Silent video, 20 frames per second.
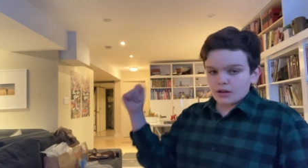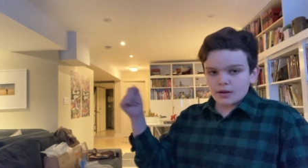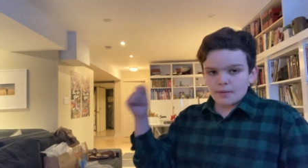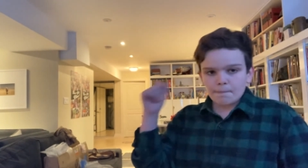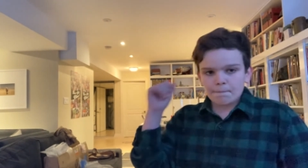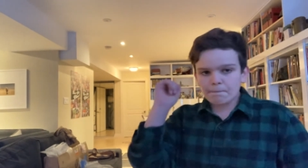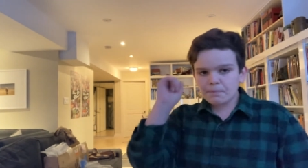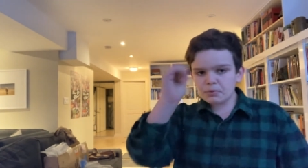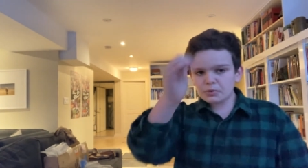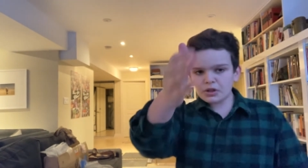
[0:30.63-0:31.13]

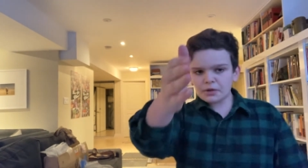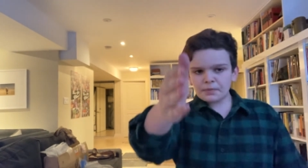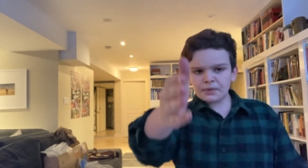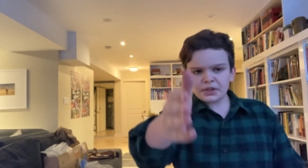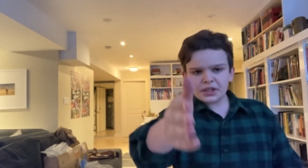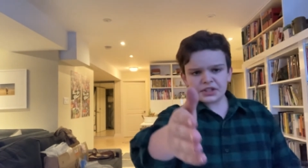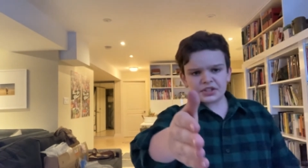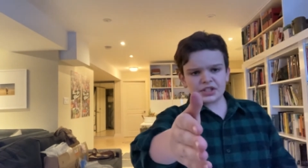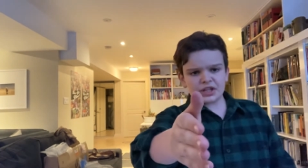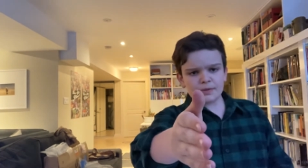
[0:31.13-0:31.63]
But we're talking
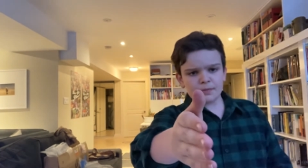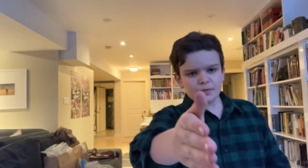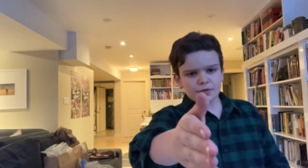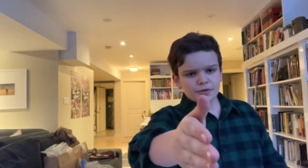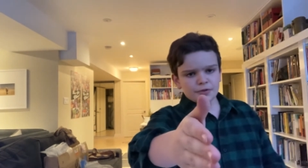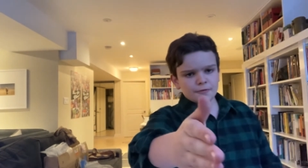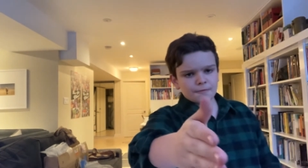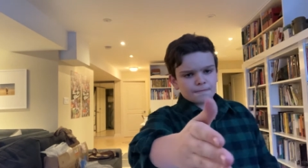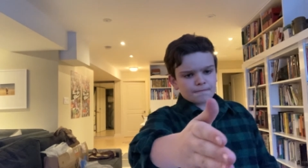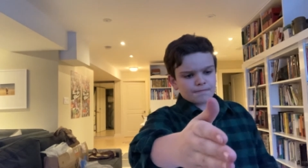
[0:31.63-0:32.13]
about
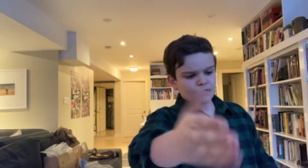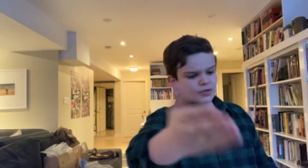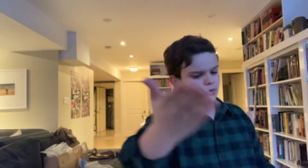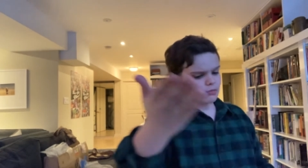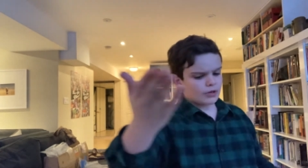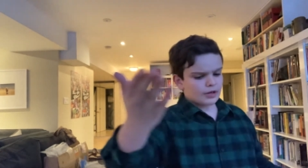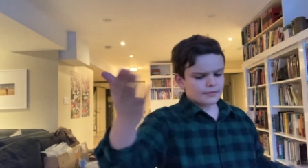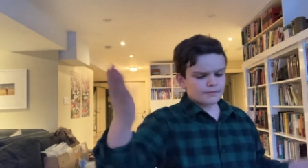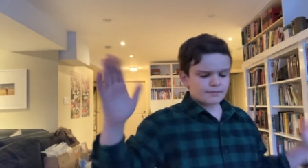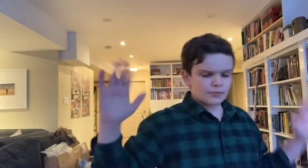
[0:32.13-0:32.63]
lightsabers,
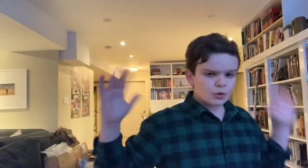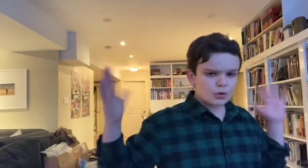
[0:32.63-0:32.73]
right?